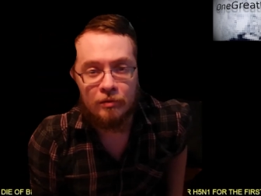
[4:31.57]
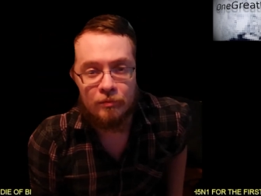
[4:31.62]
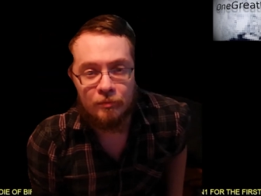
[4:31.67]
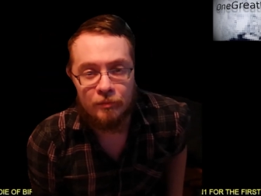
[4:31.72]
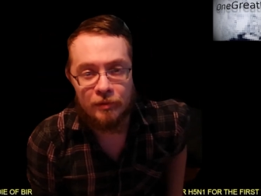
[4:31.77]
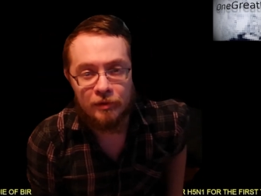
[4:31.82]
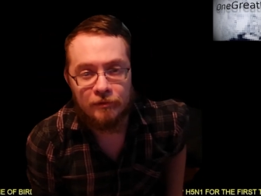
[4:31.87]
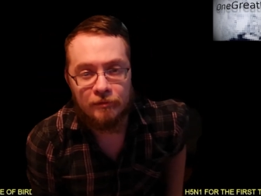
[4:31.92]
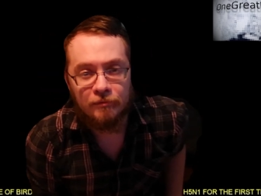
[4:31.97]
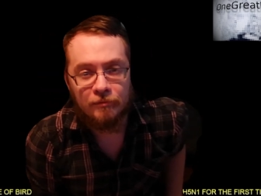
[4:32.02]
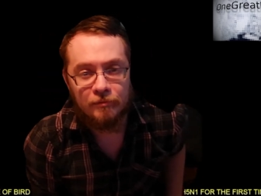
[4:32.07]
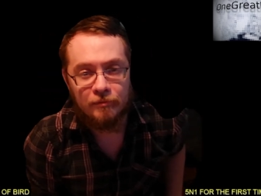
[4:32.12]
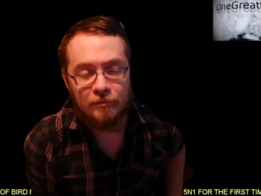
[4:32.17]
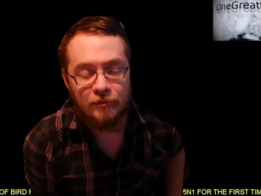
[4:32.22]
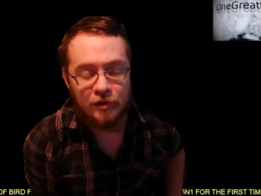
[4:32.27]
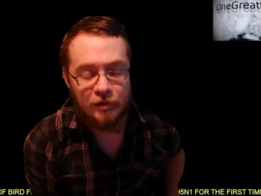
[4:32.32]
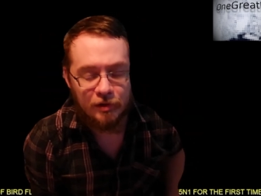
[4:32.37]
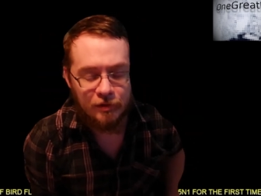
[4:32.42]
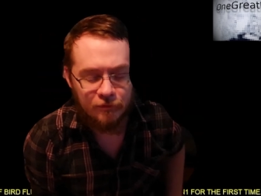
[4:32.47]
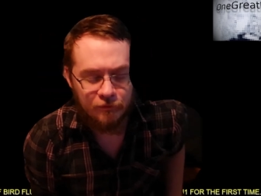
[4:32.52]
But
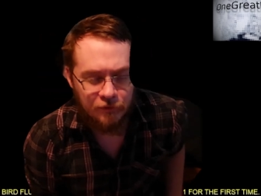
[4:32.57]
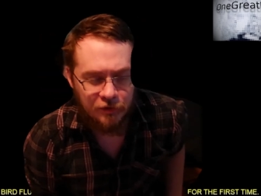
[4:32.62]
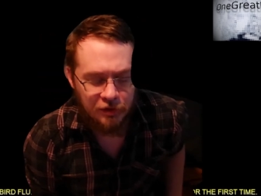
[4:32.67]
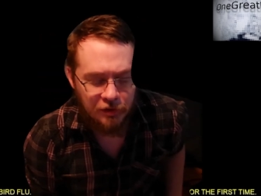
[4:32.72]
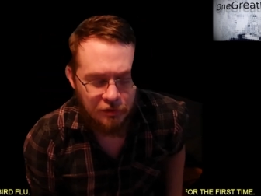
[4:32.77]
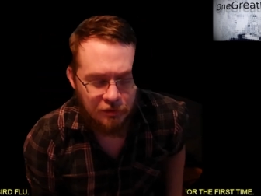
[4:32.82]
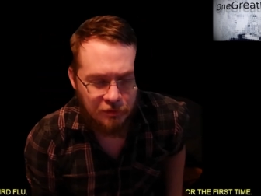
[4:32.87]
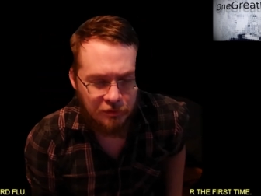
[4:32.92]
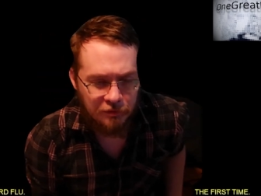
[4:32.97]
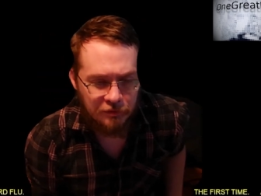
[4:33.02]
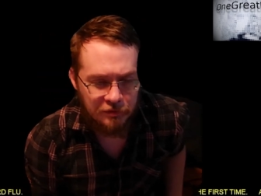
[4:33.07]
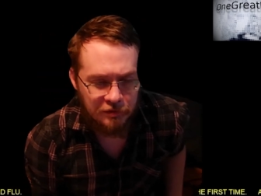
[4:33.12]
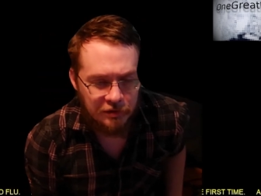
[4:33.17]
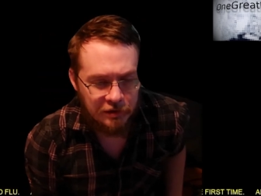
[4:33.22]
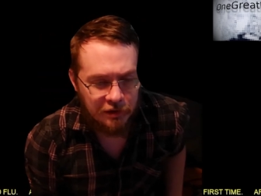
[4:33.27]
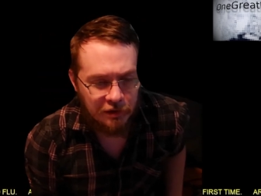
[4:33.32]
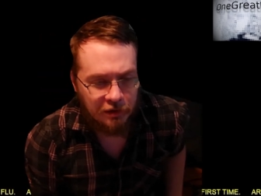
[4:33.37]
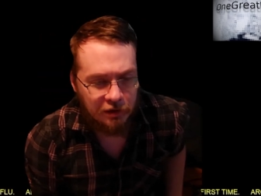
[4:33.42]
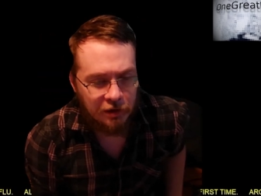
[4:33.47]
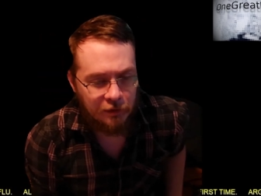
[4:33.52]
videos that
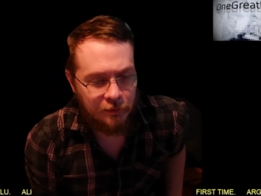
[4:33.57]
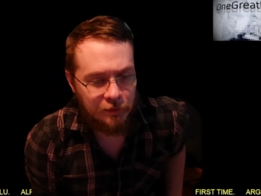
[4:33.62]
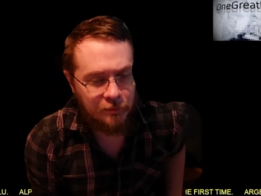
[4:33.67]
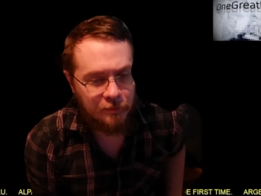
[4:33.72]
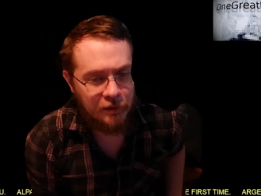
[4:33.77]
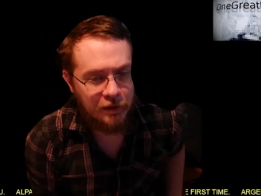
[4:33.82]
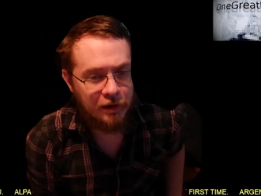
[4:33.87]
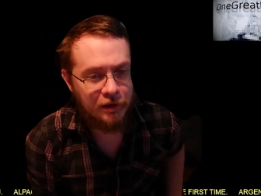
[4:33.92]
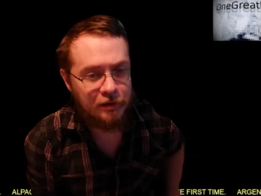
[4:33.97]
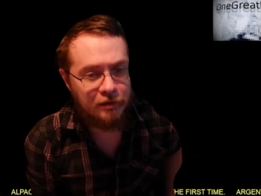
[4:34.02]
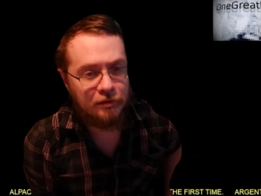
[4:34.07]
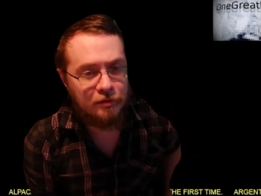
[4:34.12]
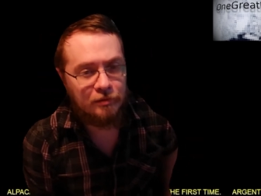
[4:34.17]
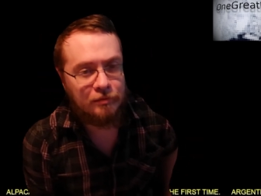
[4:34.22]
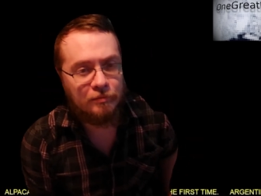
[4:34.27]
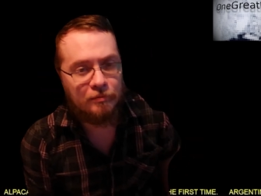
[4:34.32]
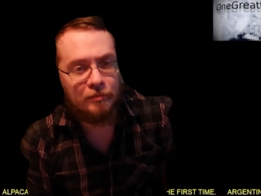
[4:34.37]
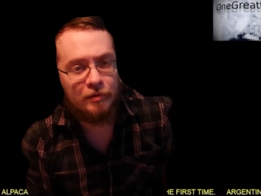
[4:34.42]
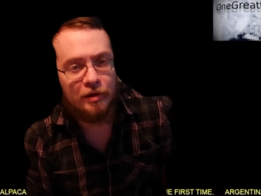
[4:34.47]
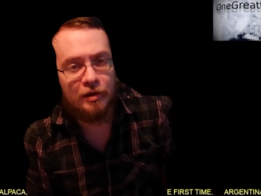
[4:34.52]
are coming back
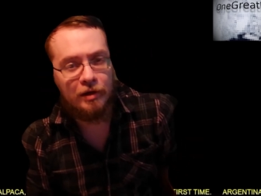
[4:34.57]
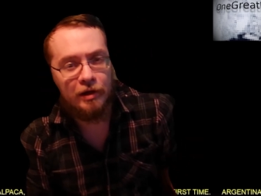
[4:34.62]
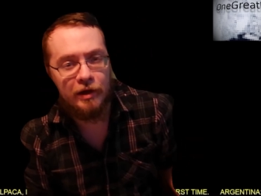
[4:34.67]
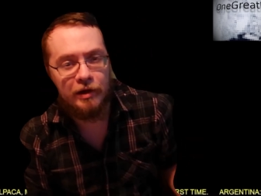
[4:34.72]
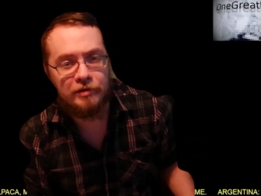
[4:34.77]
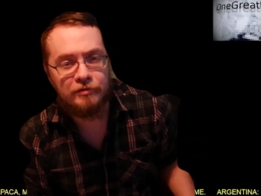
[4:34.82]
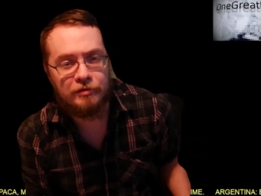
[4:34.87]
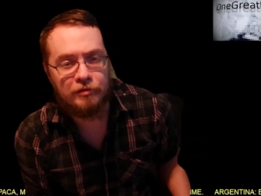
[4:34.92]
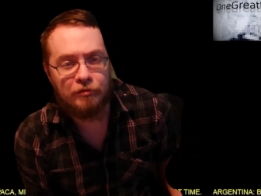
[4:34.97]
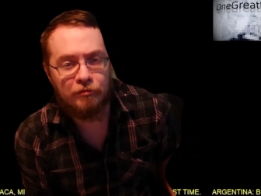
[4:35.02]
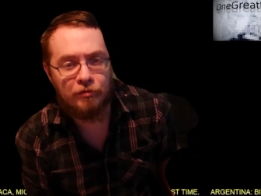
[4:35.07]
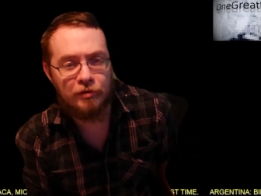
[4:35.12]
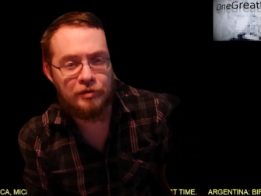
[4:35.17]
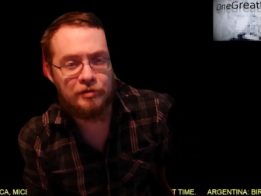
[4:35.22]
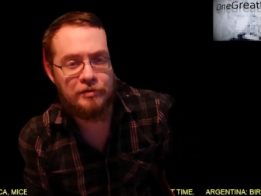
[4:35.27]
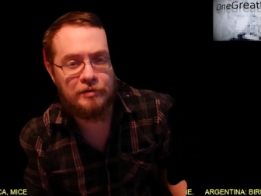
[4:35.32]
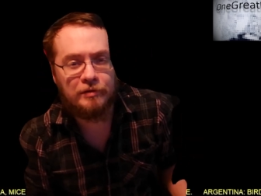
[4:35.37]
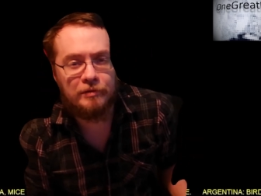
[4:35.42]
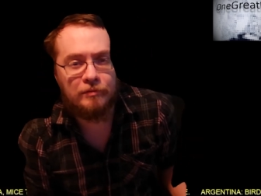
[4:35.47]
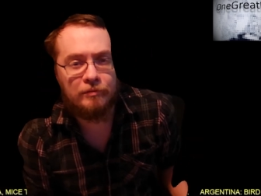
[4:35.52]
age
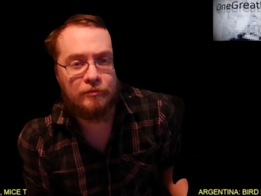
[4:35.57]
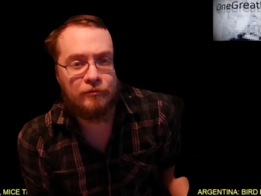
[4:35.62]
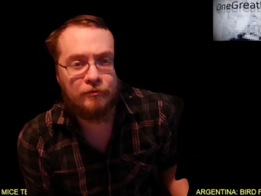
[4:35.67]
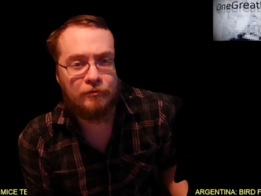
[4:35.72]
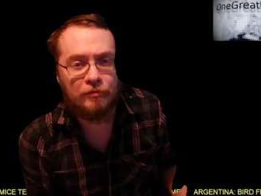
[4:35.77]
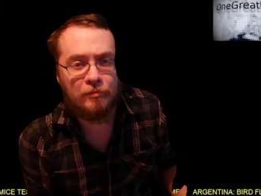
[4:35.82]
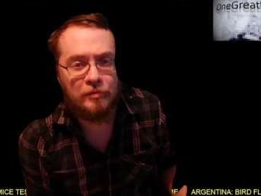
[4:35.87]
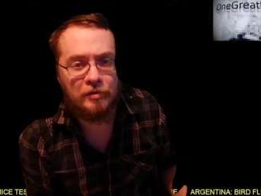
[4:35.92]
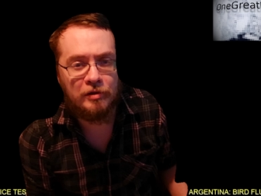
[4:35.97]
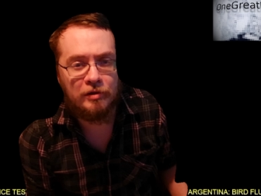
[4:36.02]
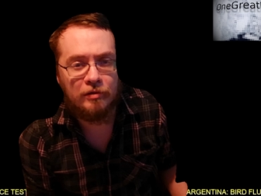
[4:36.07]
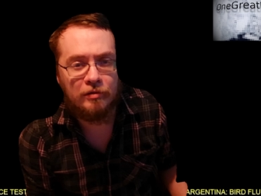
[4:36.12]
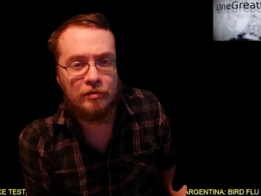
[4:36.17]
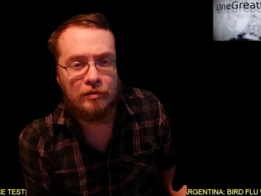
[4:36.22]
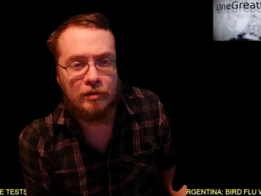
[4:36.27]
restricted for me